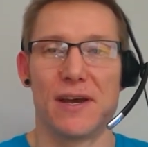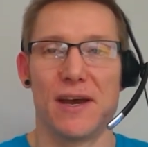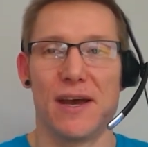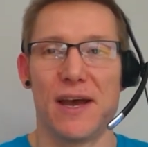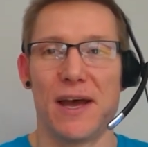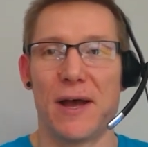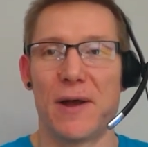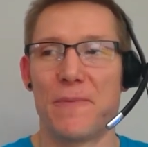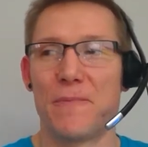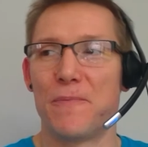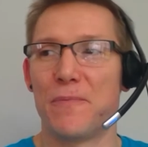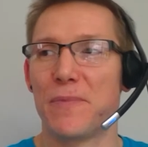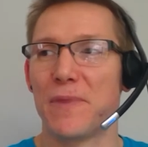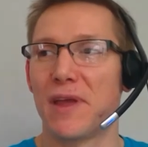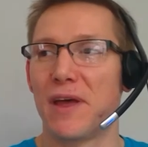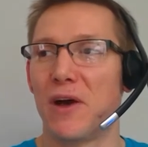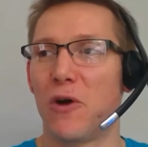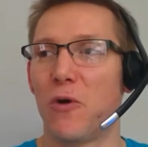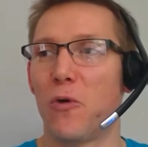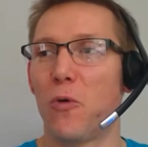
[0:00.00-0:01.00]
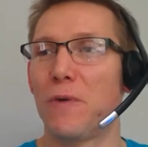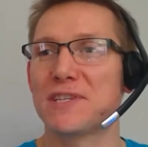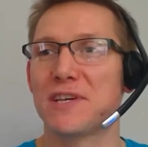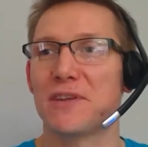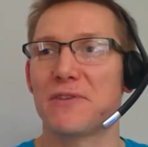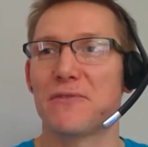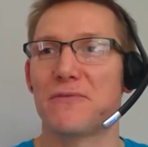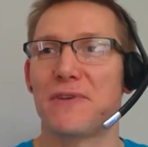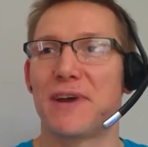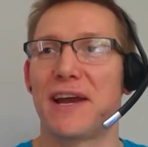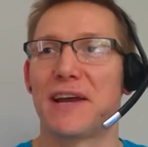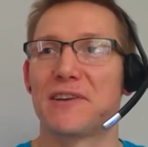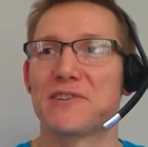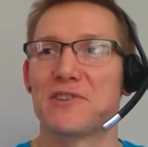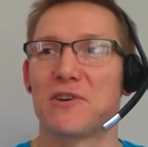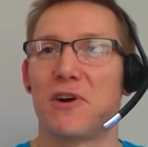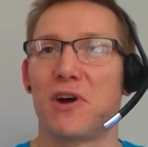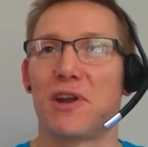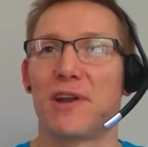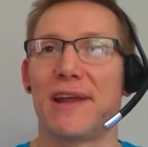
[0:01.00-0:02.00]
Um, all these other factors
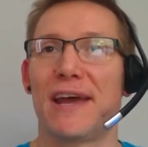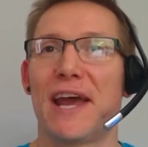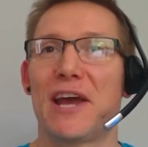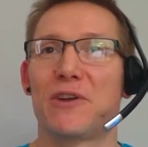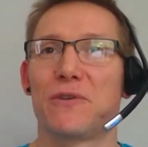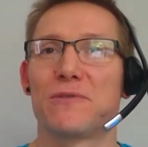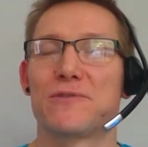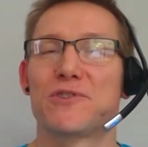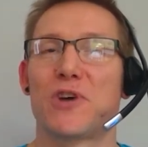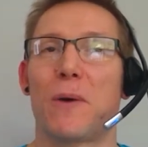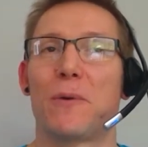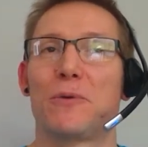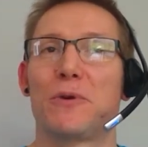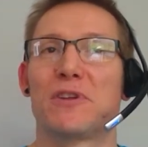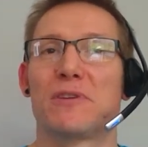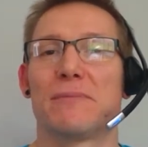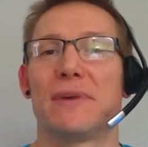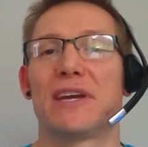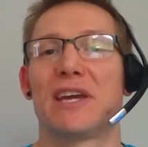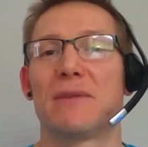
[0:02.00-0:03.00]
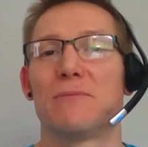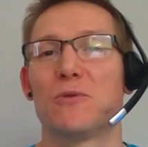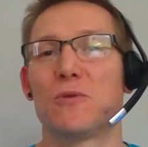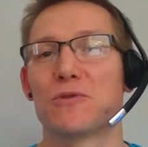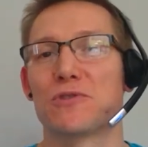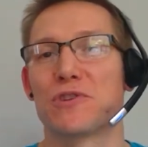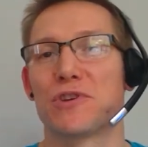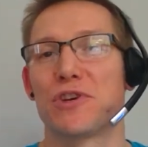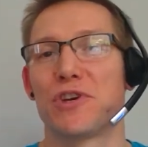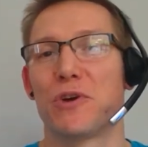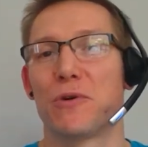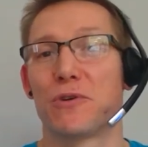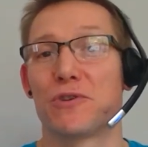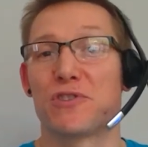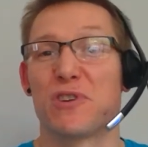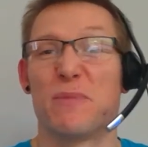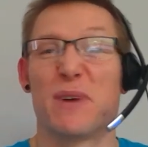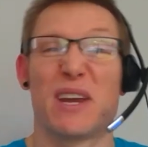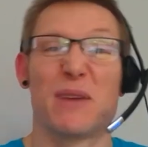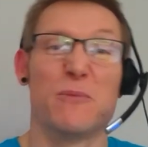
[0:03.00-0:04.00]
are, are, layered on top to either make it more secure,
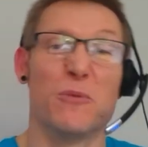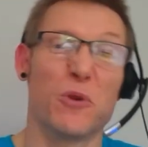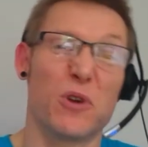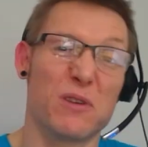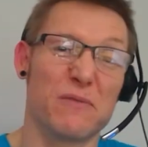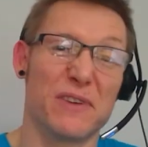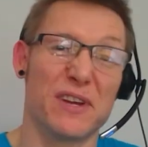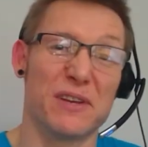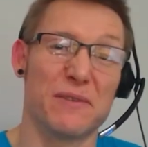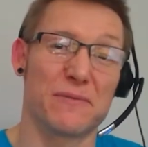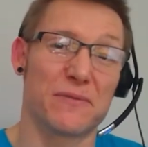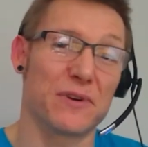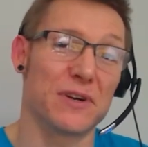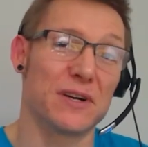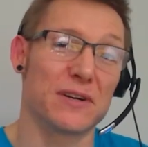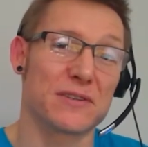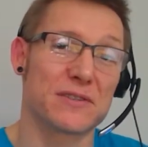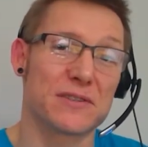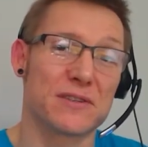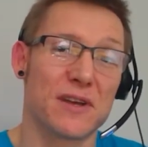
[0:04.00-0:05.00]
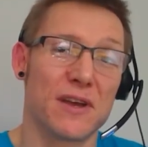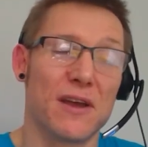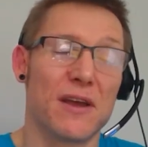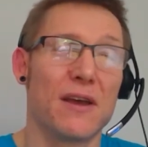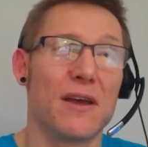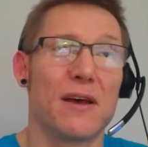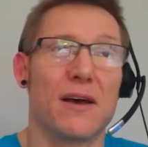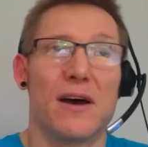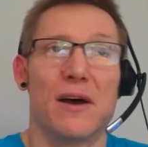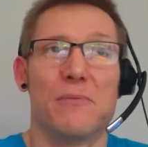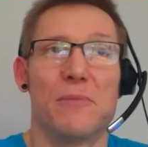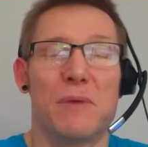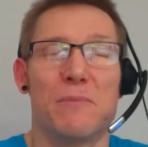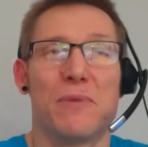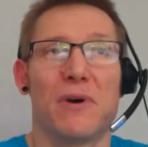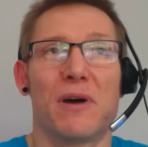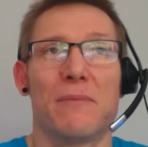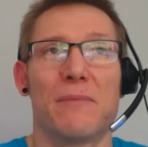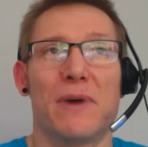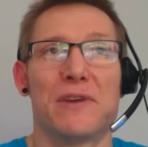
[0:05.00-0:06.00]
try to make it more convenient for us. And, and
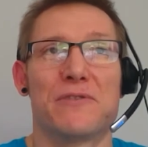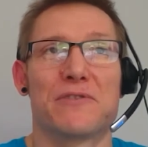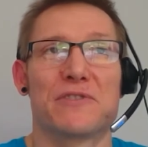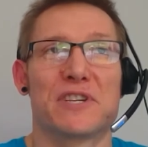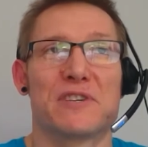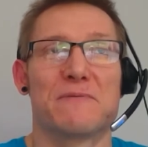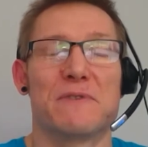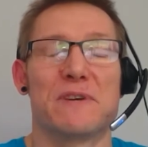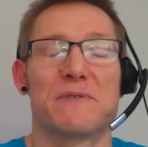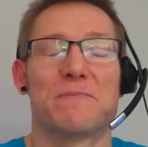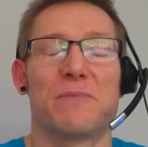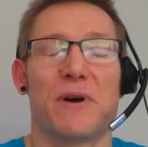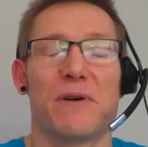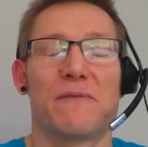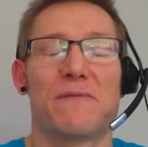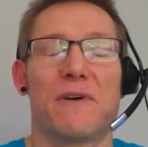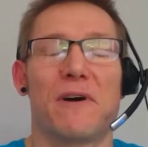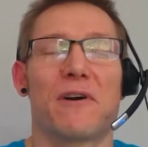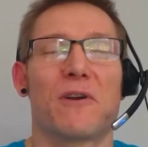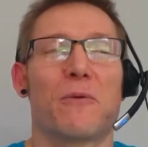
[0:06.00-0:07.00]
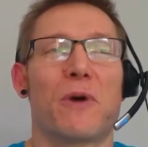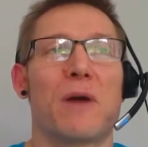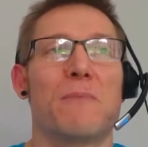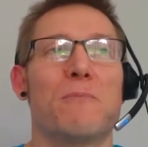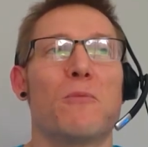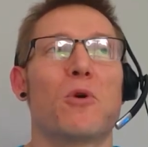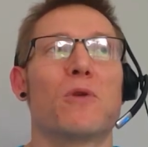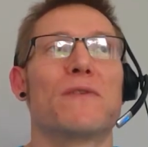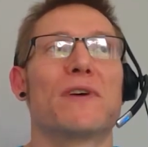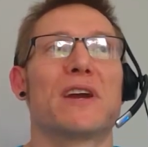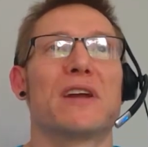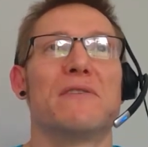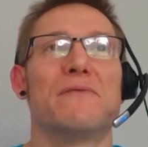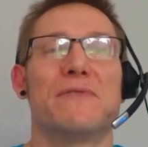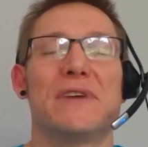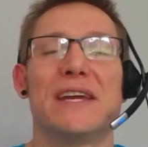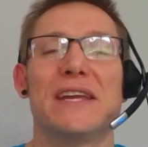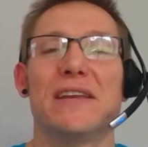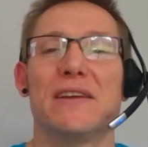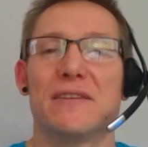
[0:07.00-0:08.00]
biometrics is, is, by far and away more of a
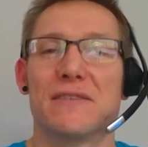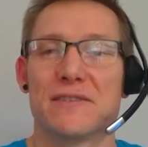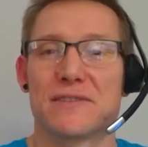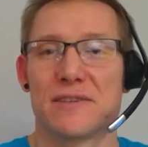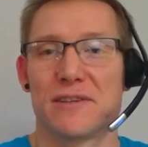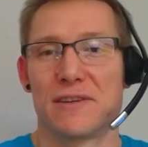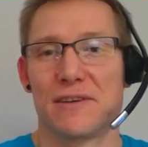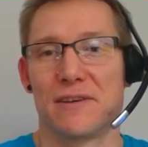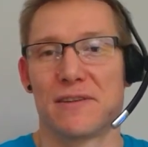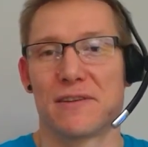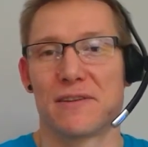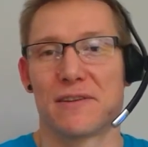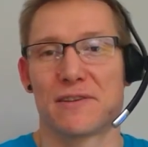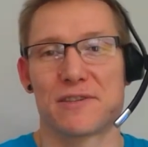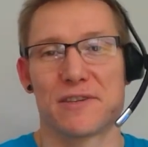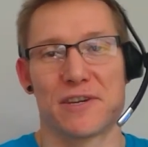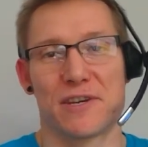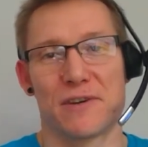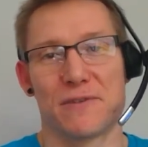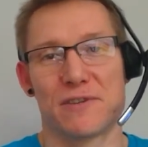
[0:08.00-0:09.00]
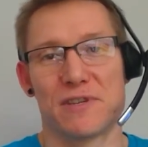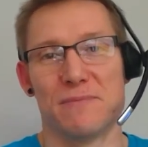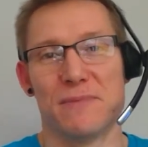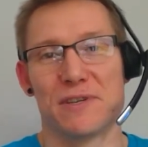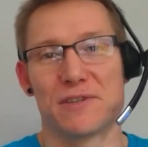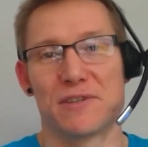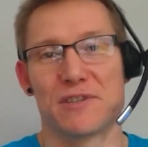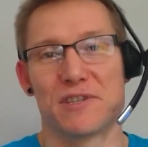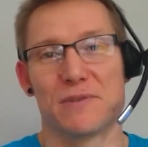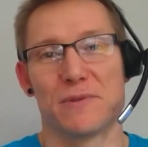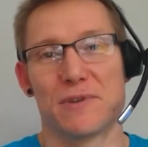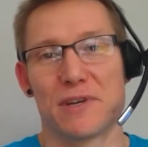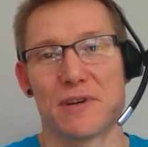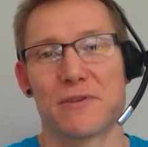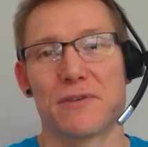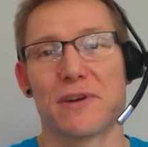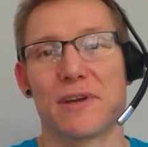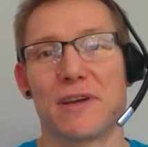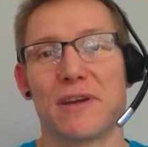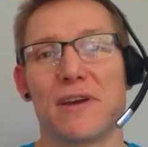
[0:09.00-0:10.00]
convenience than a, than a security measure to a
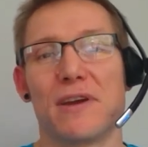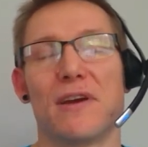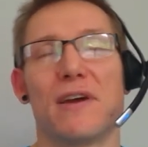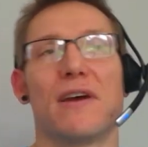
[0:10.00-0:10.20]
degree.